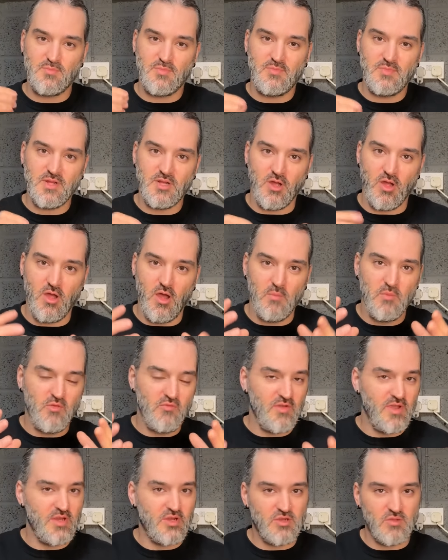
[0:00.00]
not
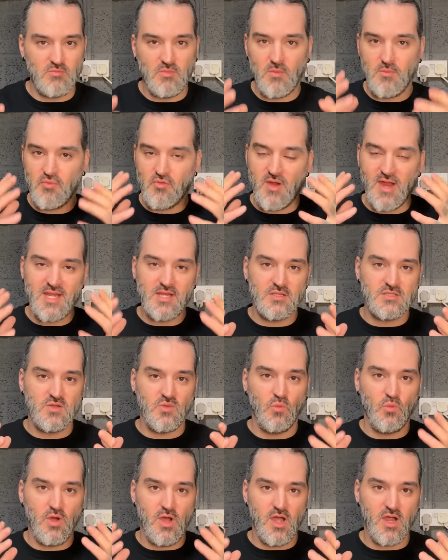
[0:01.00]
very good. My brain
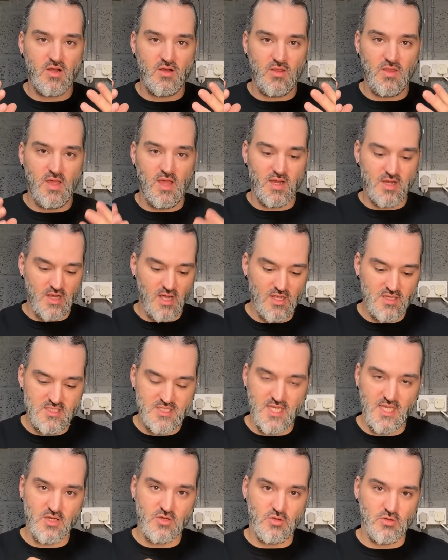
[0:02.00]
doesn't work like that. I can't
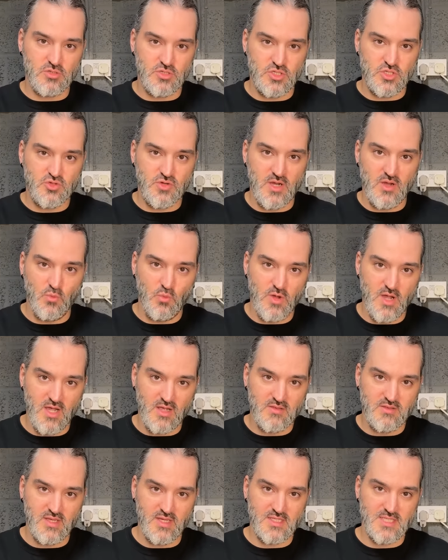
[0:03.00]
sit and concentrate and
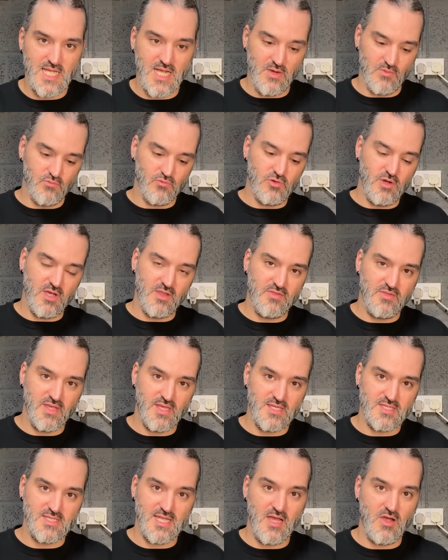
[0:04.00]
work things out and write
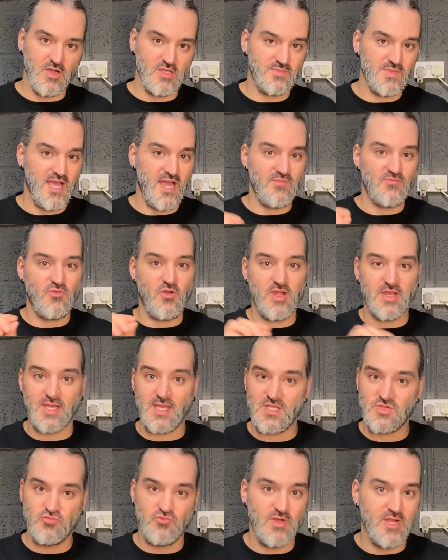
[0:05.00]
things down because my handwriting
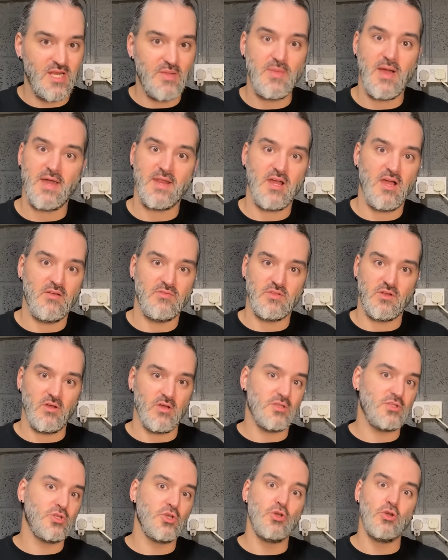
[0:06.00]
gets really bad after
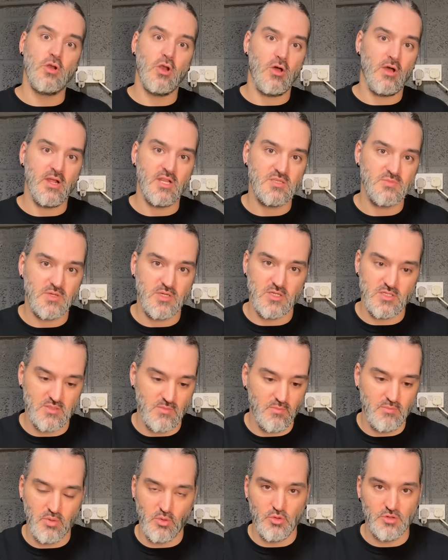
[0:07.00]
like two lines because I'm
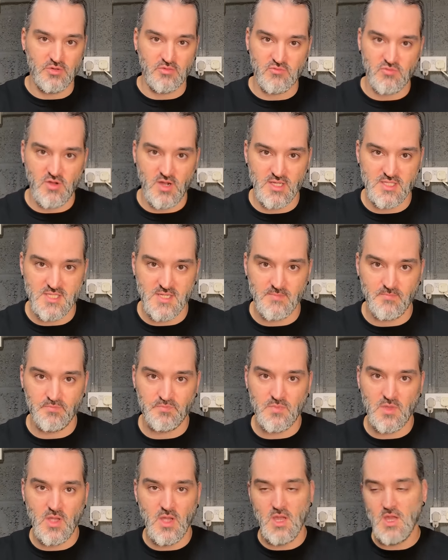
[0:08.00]
bored of writing.
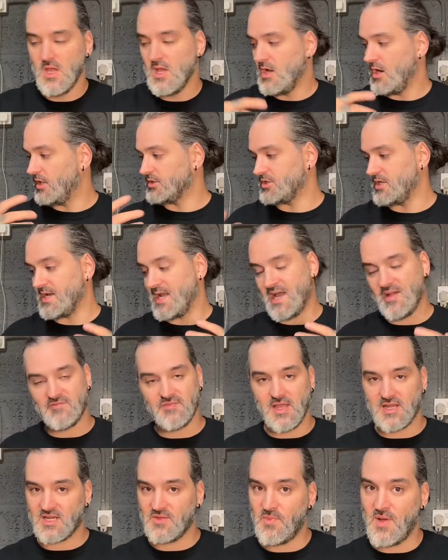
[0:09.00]
I don't have
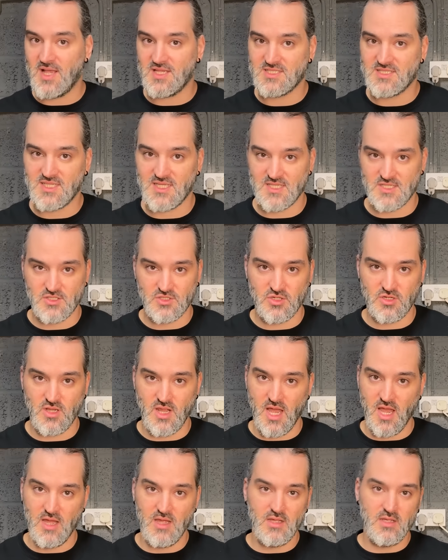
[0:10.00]
that capacity to do
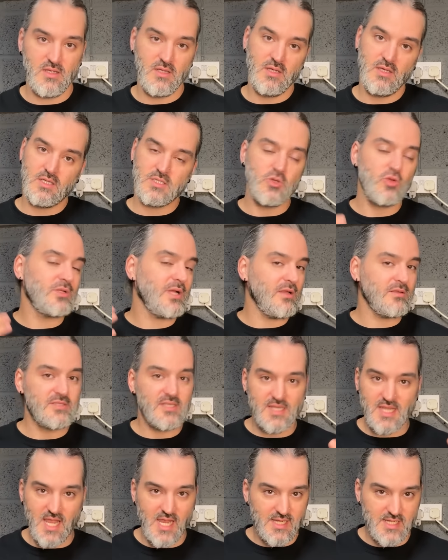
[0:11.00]
that. It's all down to
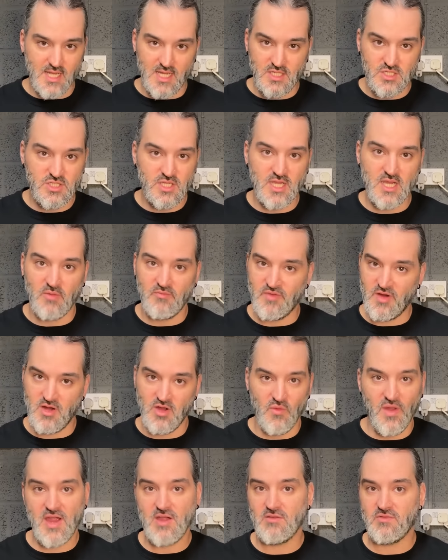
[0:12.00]
the ADHD. I'm very
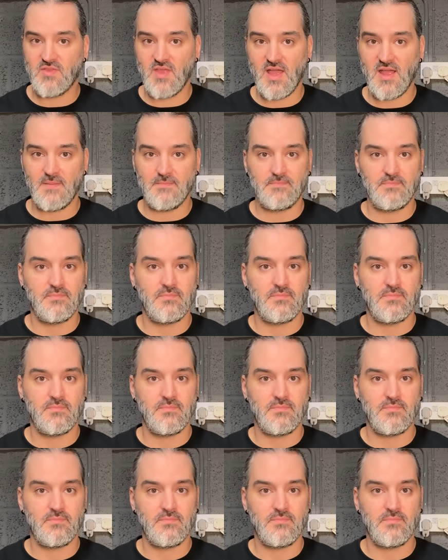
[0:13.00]
aware of that,